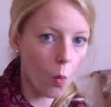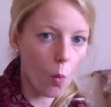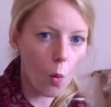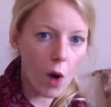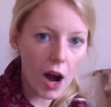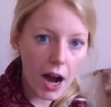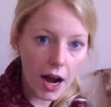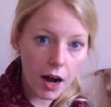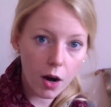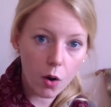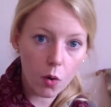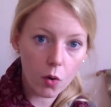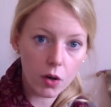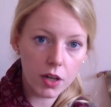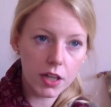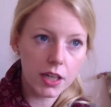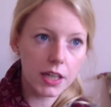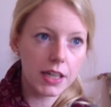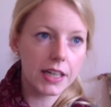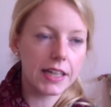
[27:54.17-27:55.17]
Wow.
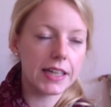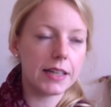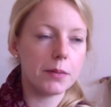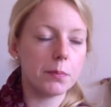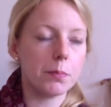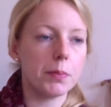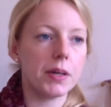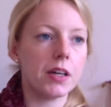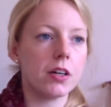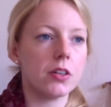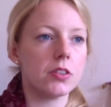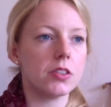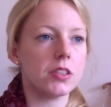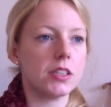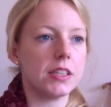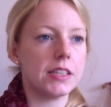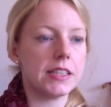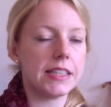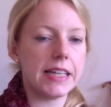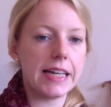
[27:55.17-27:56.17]
Because
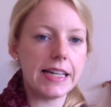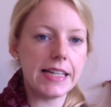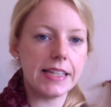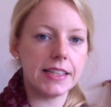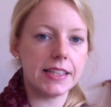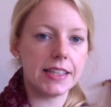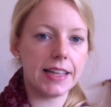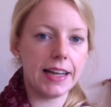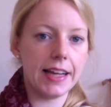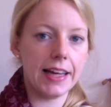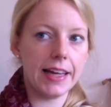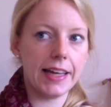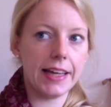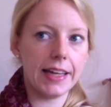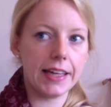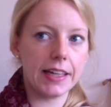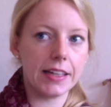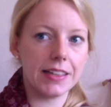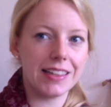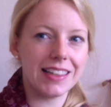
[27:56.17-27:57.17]
it tasted
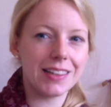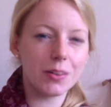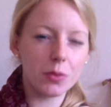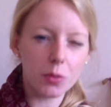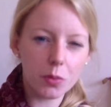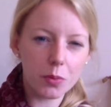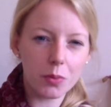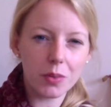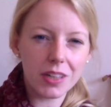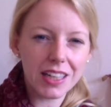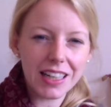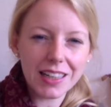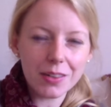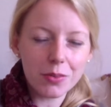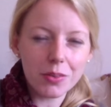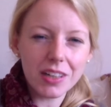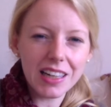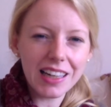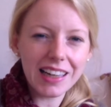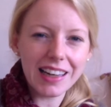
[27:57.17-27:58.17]
like, not
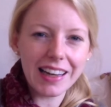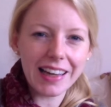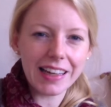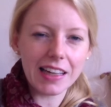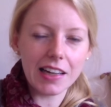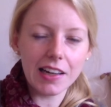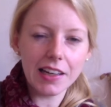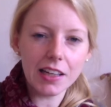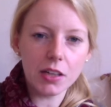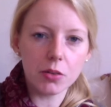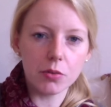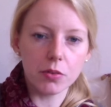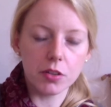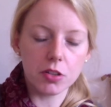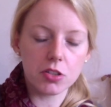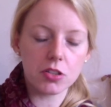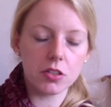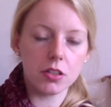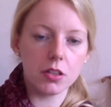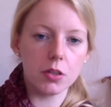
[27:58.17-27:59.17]
really like licorice.